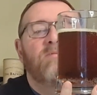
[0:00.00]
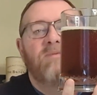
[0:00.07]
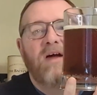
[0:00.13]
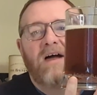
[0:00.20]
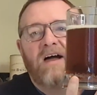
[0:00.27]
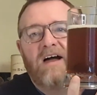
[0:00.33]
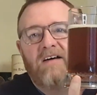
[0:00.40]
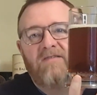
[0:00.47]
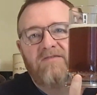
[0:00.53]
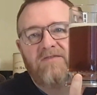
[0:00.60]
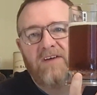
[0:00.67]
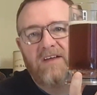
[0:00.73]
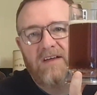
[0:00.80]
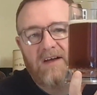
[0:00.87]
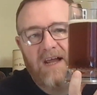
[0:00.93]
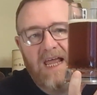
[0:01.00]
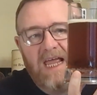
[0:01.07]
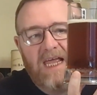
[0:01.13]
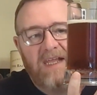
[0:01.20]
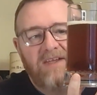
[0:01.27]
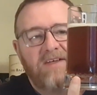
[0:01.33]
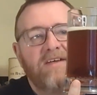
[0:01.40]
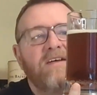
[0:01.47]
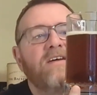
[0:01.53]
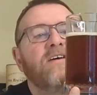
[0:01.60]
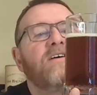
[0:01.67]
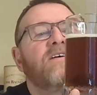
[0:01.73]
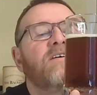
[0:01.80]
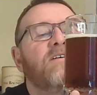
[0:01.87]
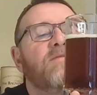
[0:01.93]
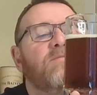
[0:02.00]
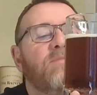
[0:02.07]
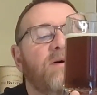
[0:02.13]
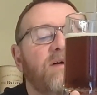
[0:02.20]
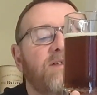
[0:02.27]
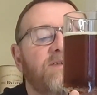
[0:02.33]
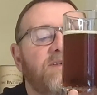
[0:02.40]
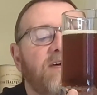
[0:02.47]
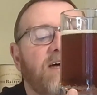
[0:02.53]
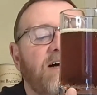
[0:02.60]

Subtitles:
maybe a half finger head. But